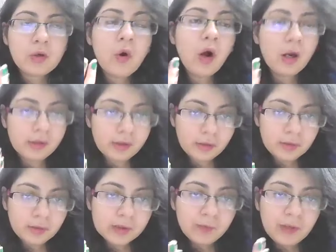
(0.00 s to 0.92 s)
God.
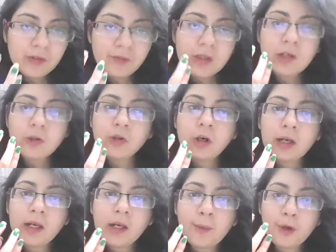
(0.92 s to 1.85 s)
So when we are
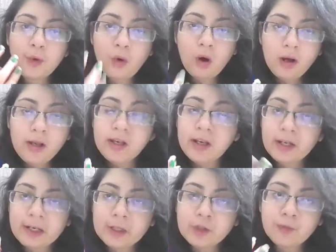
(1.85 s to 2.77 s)
talking about God in
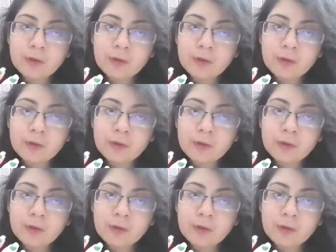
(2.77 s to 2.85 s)
English,